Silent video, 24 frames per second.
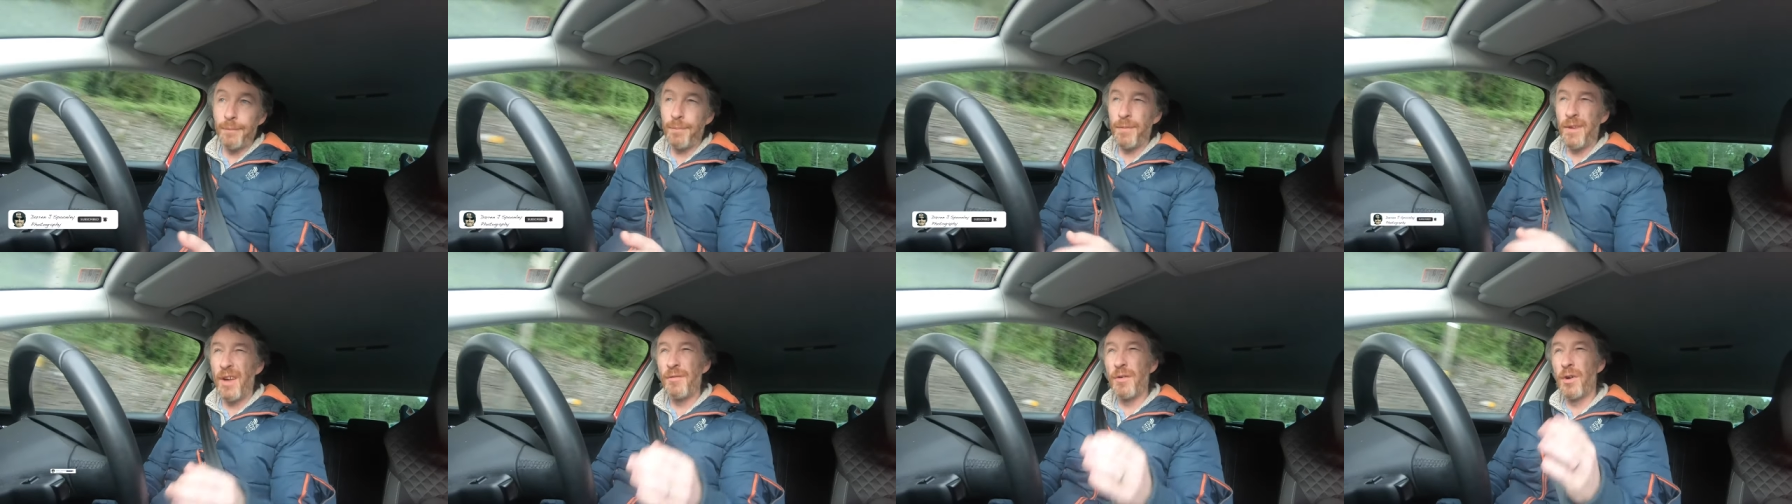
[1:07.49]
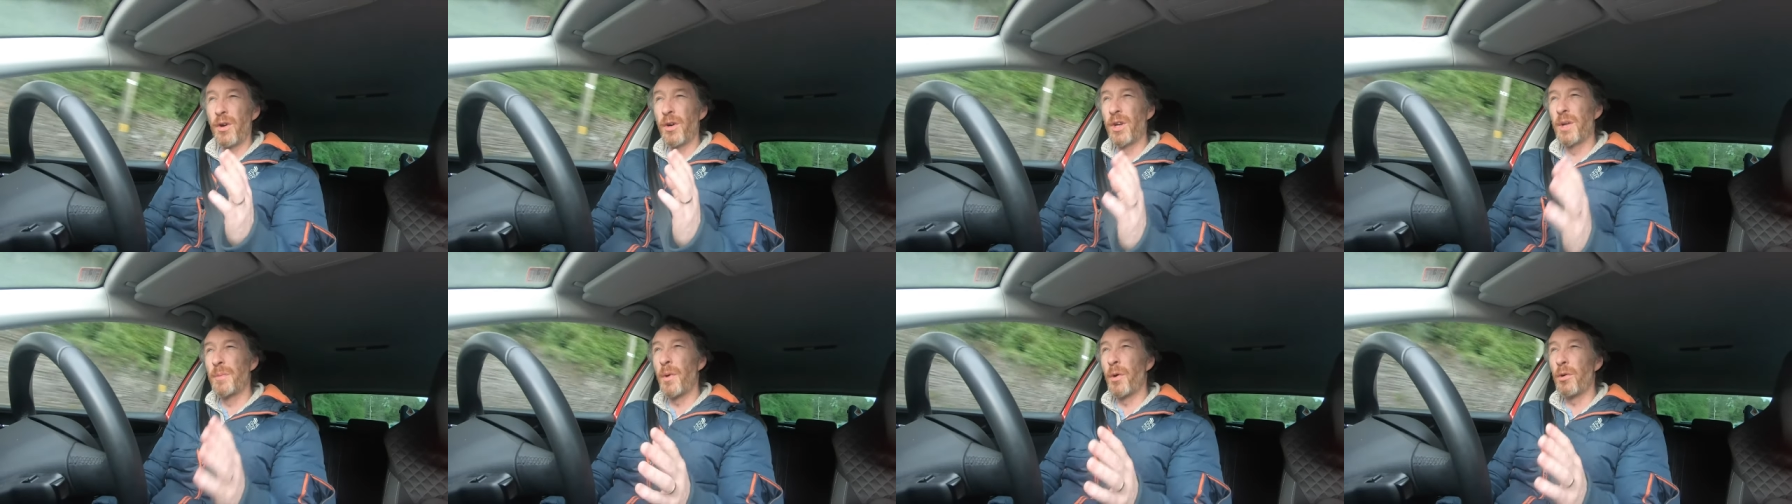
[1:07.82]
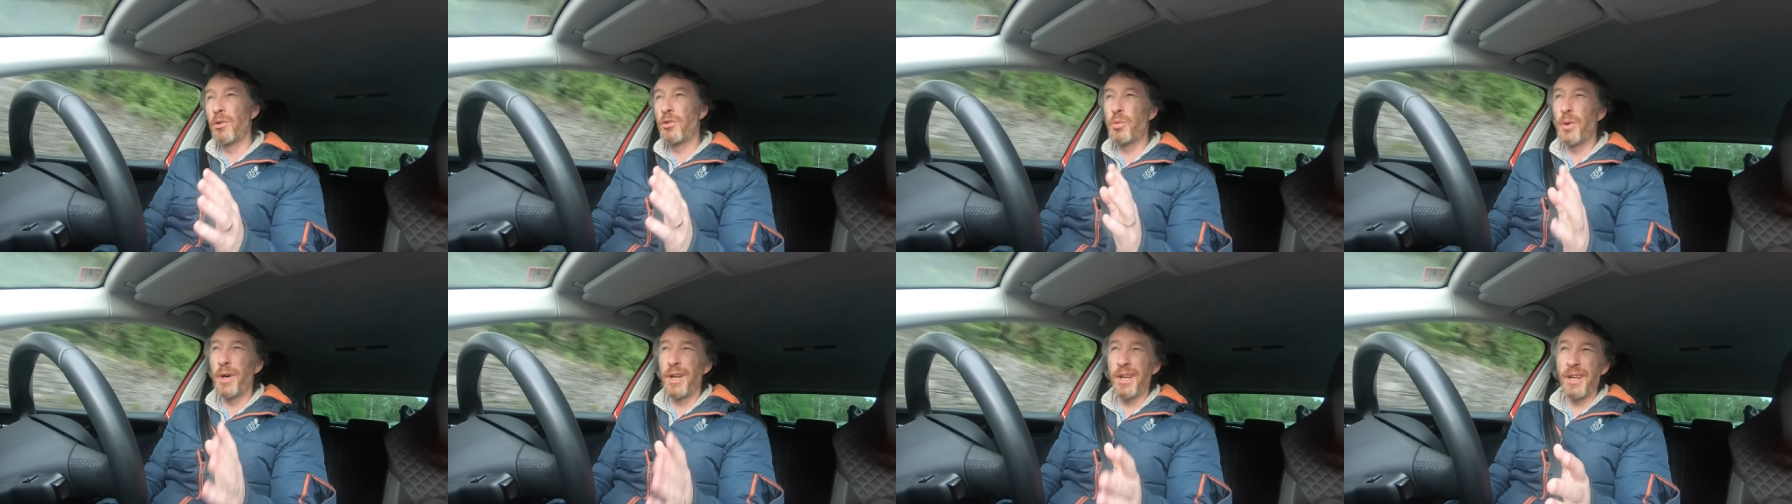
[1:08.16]
I have around about
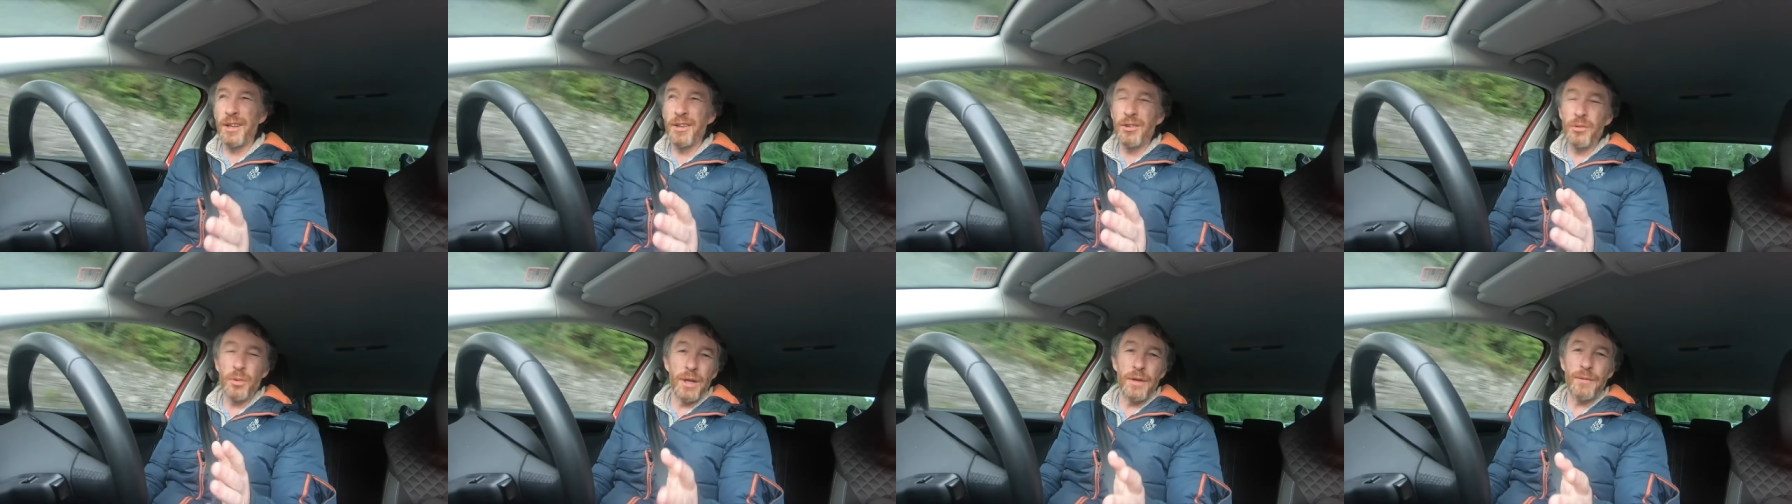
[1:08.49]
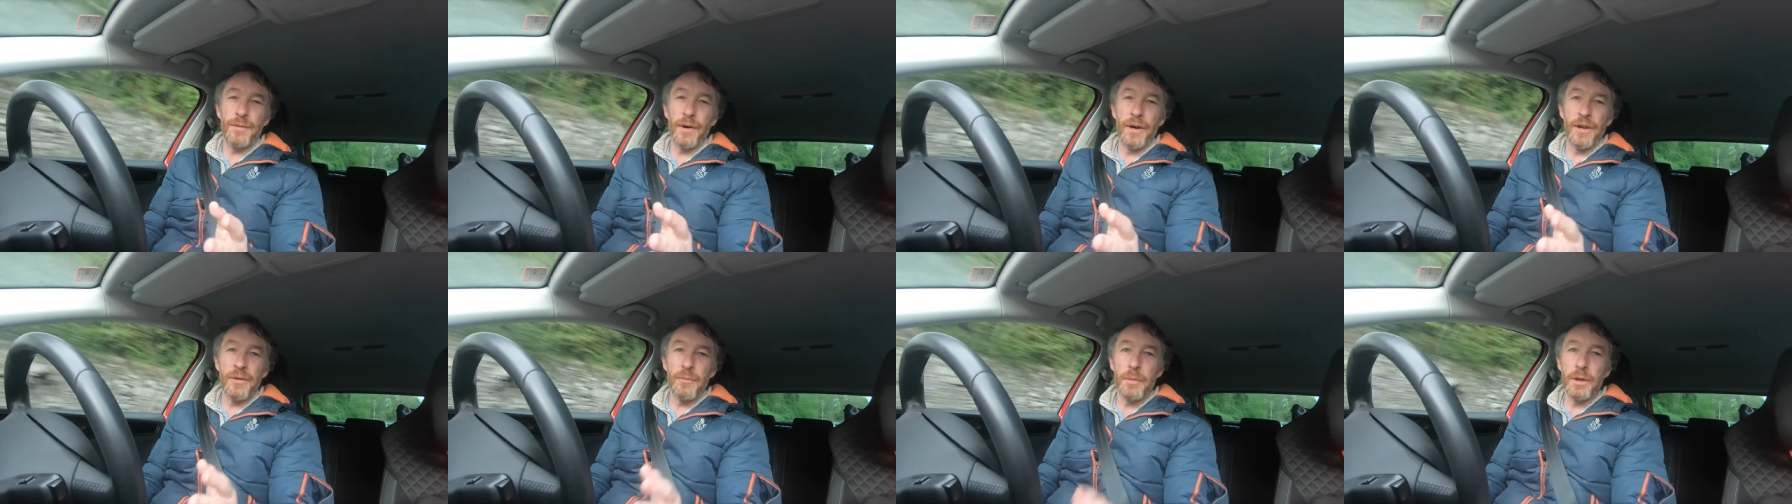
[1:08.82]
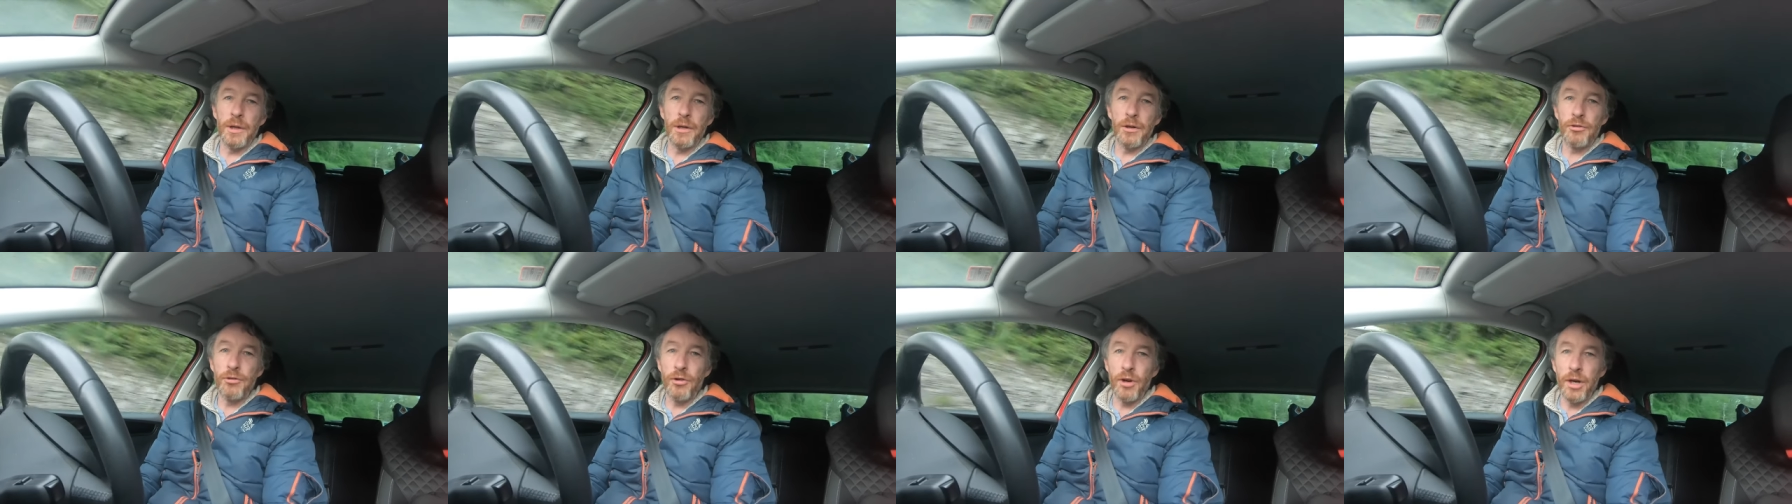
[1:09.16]
20-25
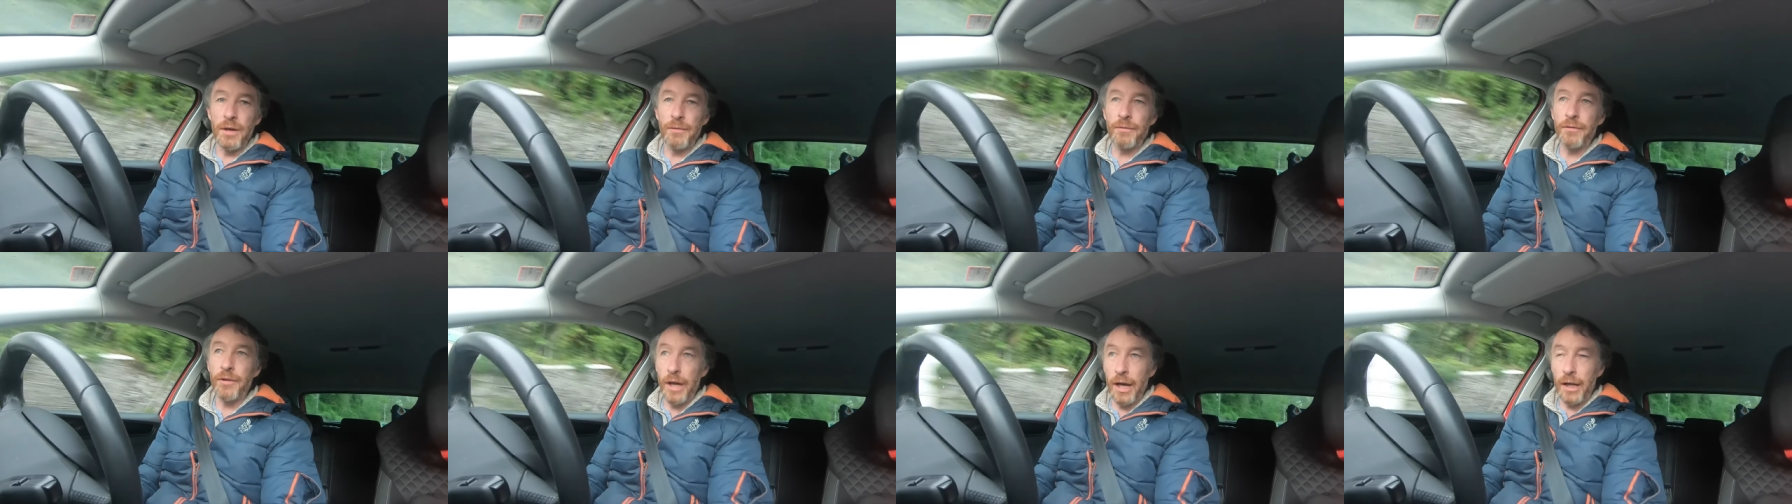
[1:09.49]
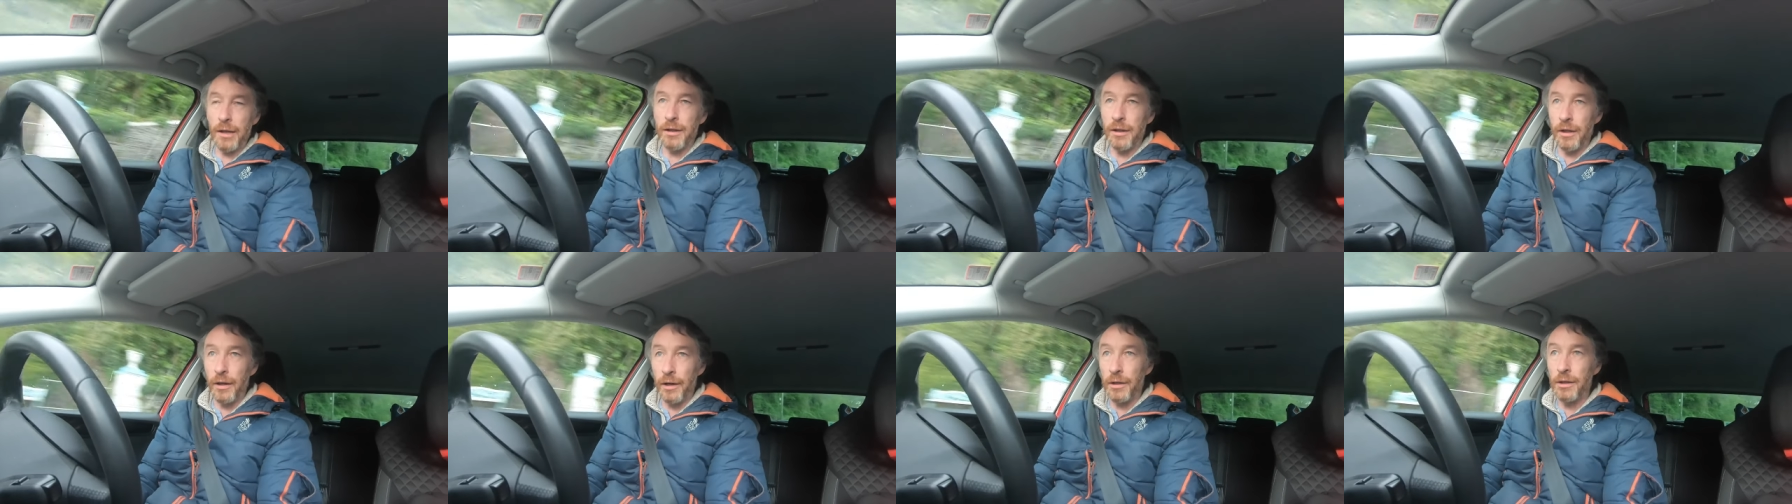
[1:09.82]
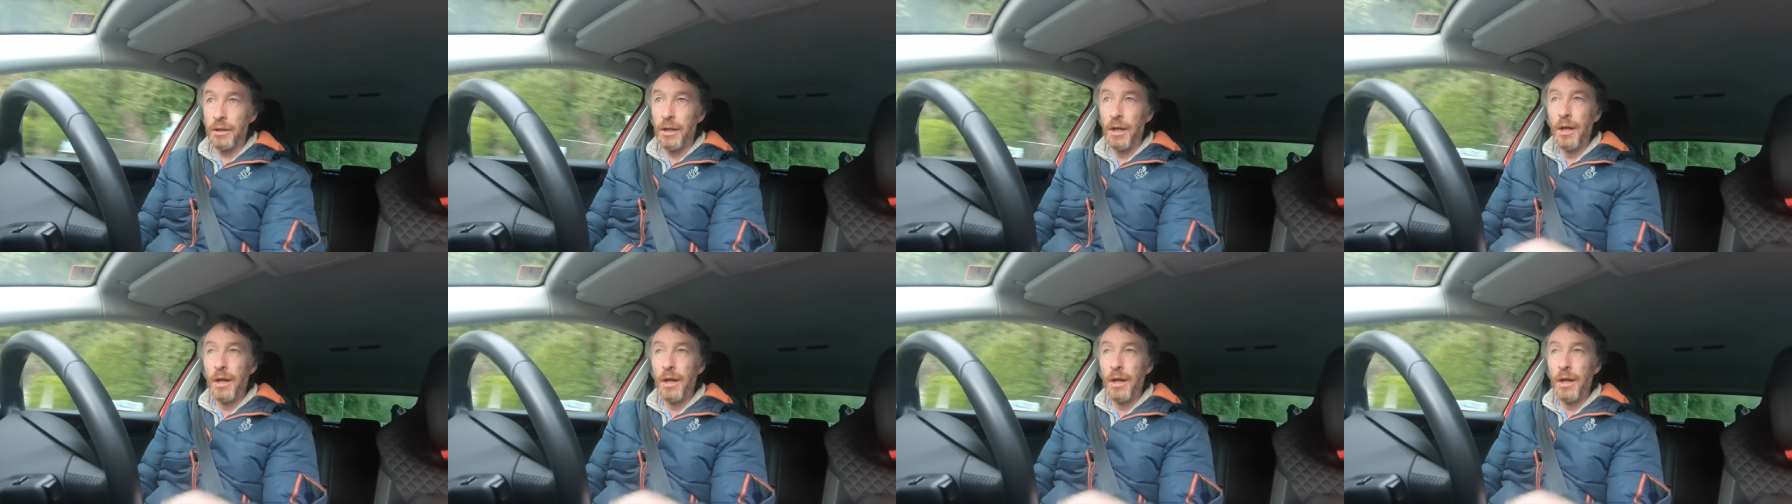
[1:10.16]
minute drive to get there,